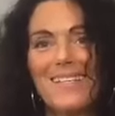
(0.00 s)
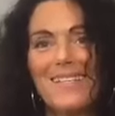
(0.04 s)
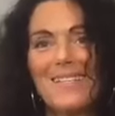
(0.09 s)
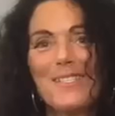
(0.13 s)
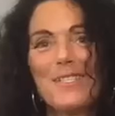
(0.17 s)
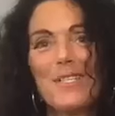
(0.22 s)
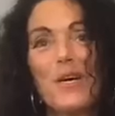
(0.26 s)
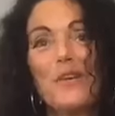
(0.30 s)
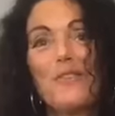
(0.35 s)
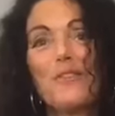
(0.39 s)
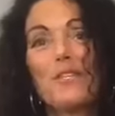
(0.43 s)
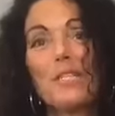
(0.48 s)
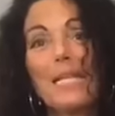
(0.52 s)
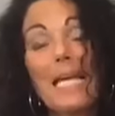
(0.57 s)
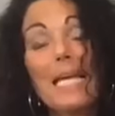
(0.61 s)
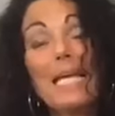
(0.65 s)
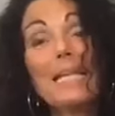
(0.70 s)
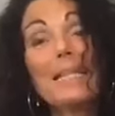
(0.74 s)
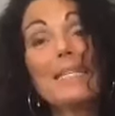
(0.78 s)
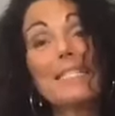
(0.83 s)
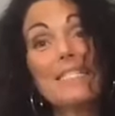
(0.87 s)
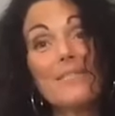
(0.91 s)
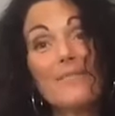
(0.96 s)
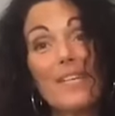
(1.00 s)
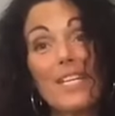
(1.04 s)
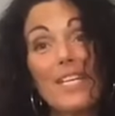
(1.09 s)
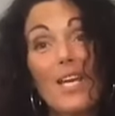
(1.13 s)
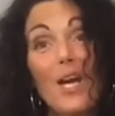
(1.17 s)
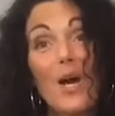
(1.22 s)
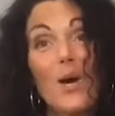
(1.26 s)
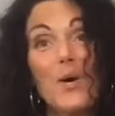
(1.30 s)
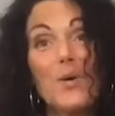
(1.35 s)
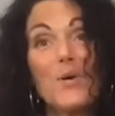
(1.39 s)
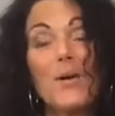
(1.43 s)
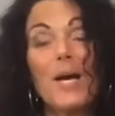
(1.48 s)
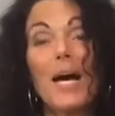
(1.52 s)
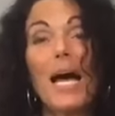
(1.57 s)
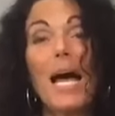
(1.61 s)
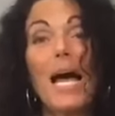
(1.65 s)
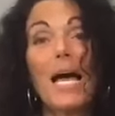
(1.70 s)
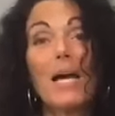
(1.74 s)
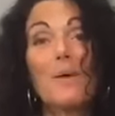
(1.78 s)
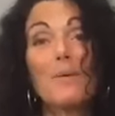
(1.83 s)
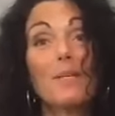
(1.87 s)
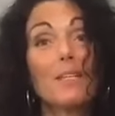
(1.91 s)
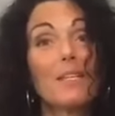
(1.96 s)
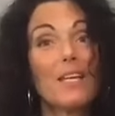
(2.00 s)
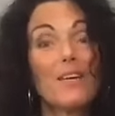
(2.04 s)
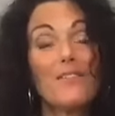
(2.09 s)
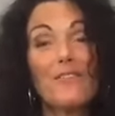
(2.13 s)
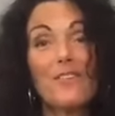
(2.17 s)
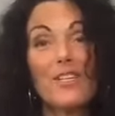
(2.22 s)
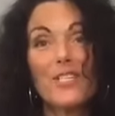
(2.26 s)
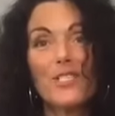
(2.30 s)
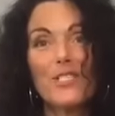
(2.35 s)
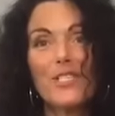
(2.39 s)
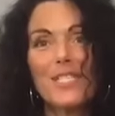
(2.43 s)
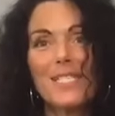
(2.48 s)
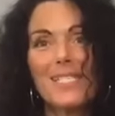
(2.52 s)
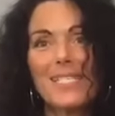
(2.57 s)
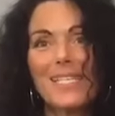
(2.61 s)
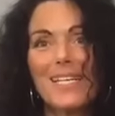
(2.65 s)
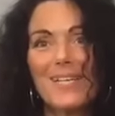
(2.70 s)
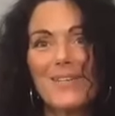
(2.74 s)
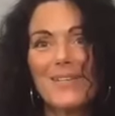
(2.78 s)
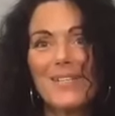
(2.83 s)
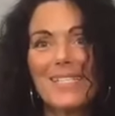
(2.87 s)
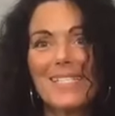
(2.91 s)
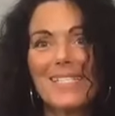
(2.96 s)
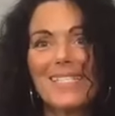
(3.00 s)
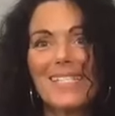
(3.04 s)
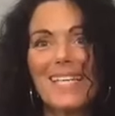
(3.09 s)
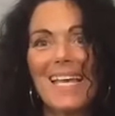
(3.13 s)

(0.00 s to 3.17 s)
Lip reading: So if you like this video, I would love for you to share it,